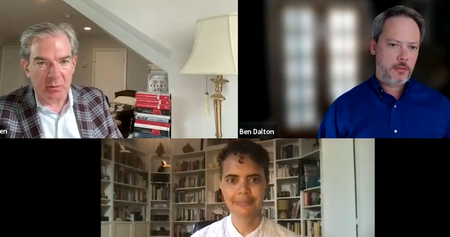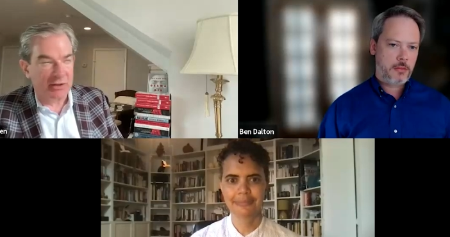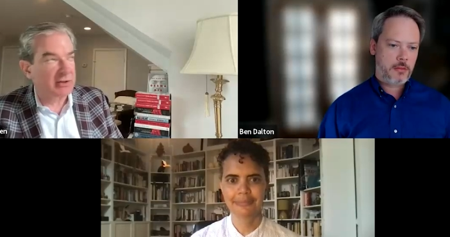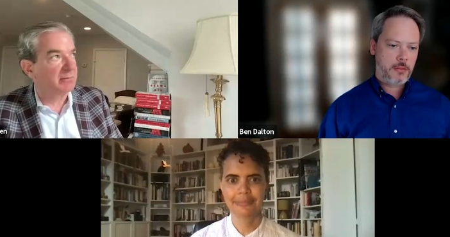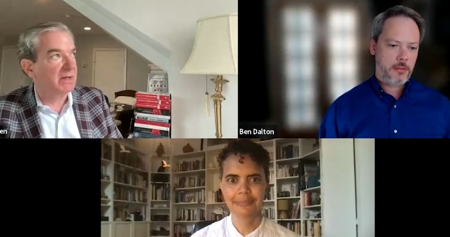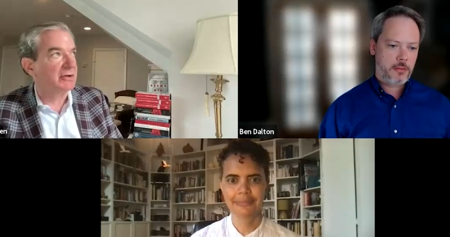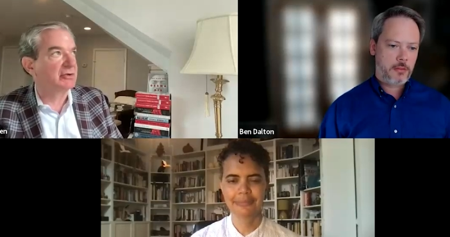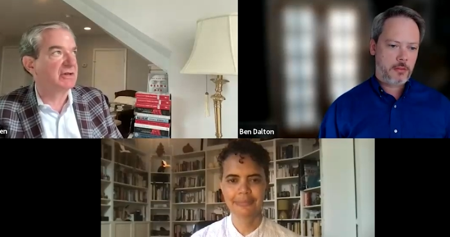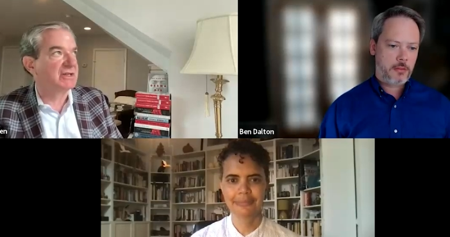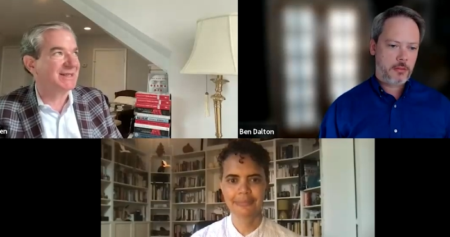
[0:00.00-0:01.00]
Speaker 1: the Russian
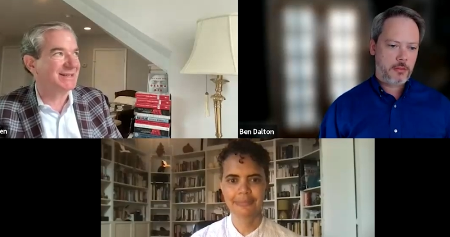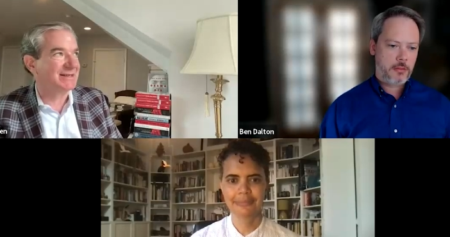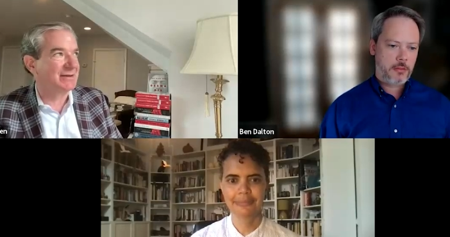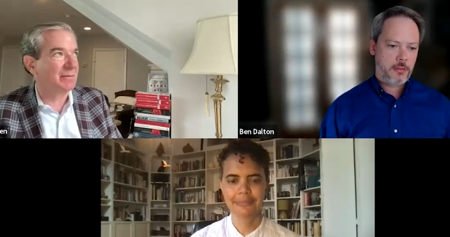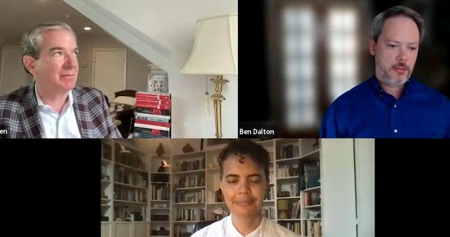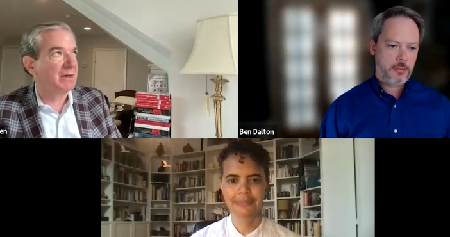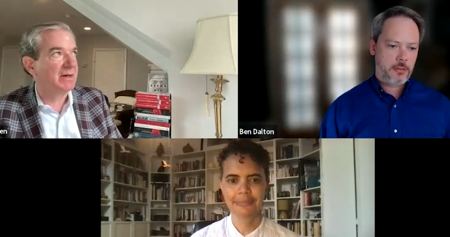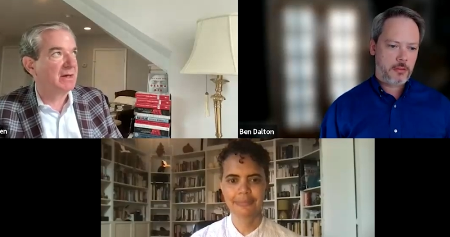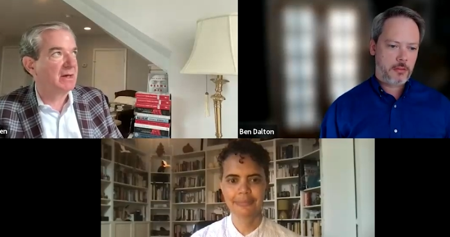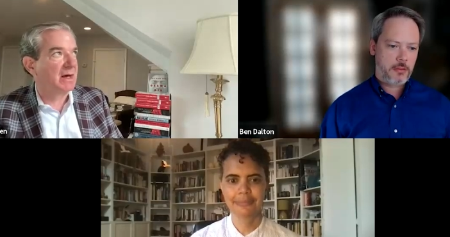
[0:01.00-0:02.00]
military system,
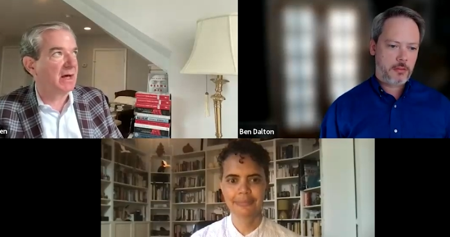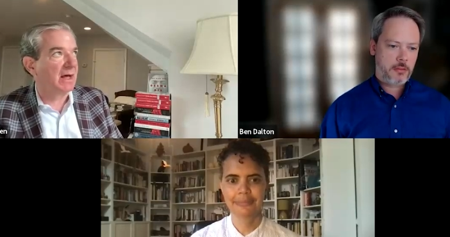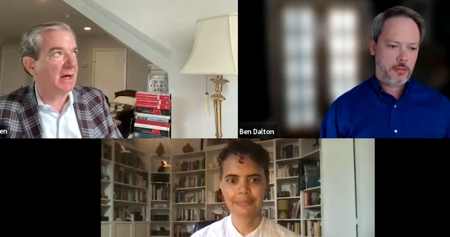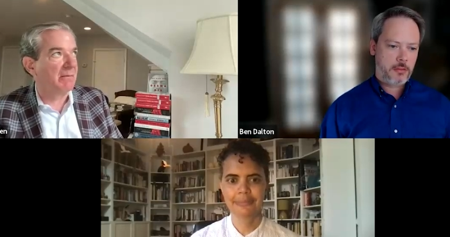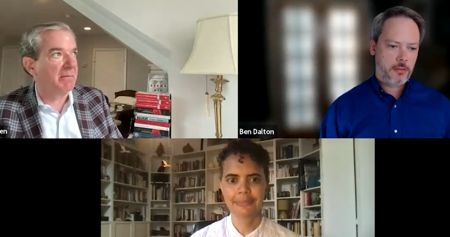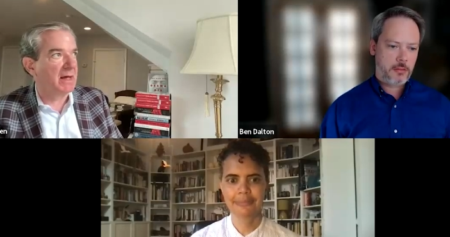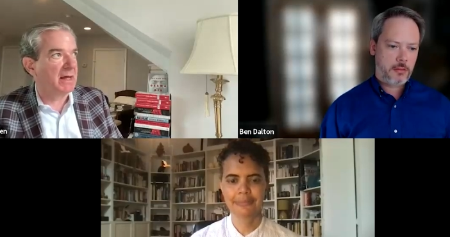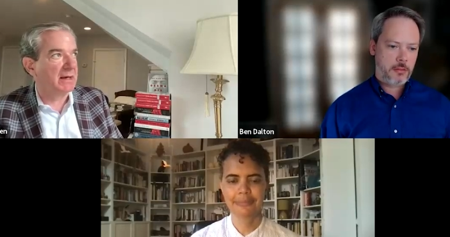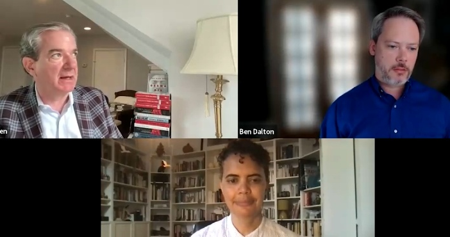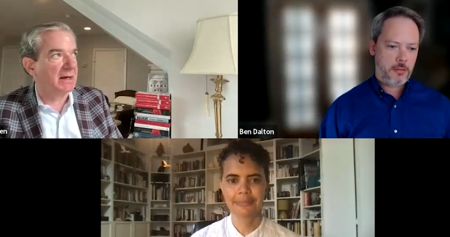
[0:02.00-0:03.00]
um,
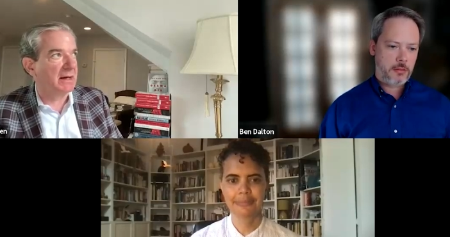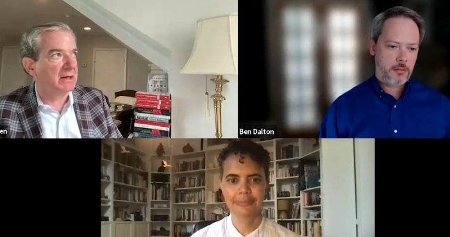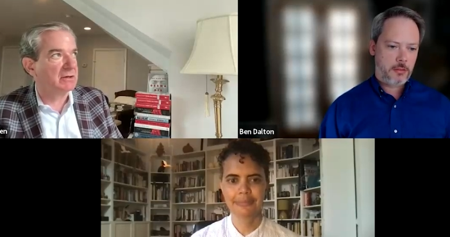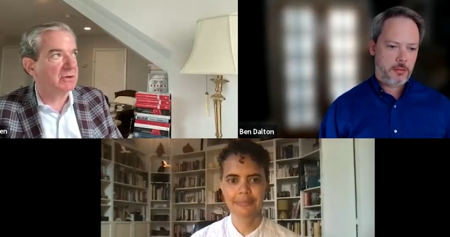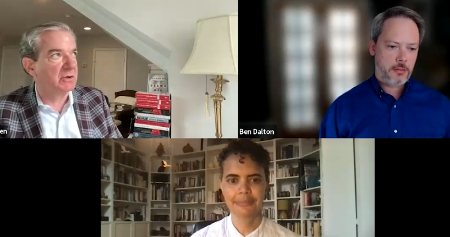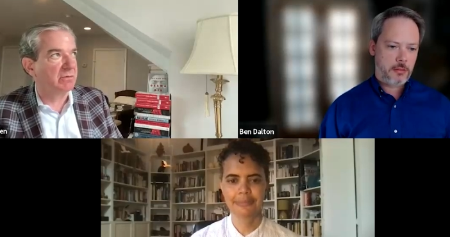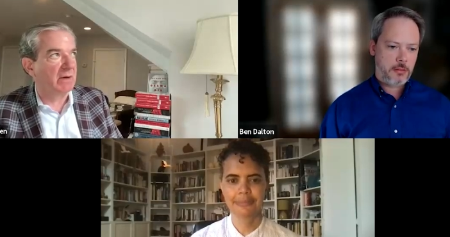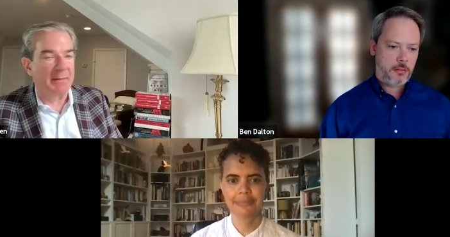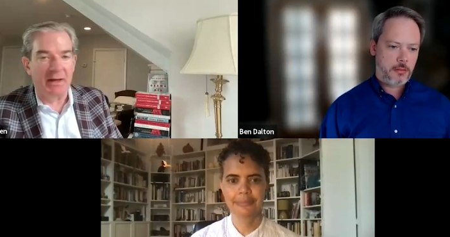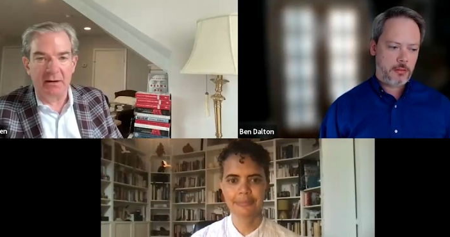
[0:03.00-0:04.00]
and do
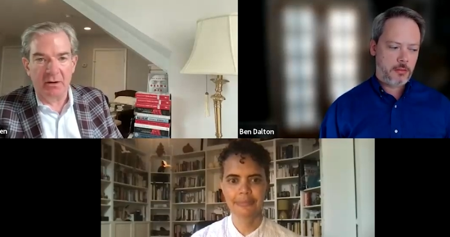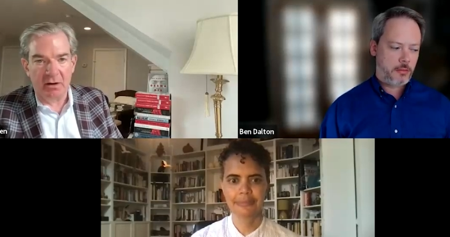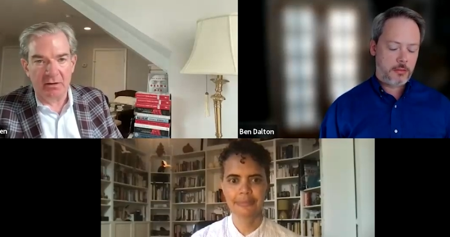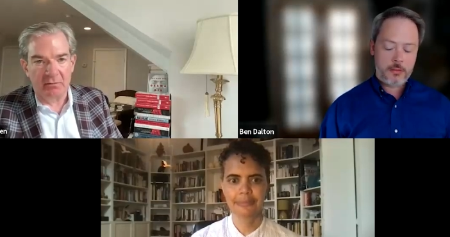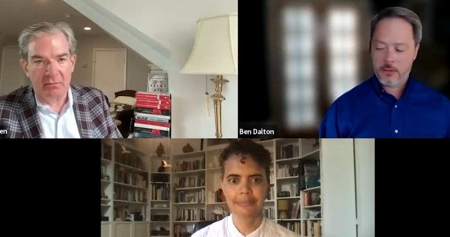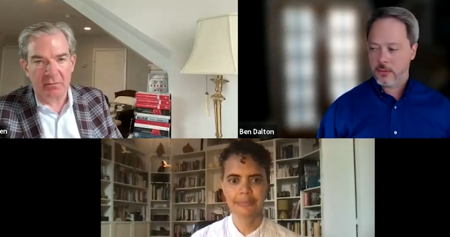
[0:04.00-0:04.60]
I mean uh,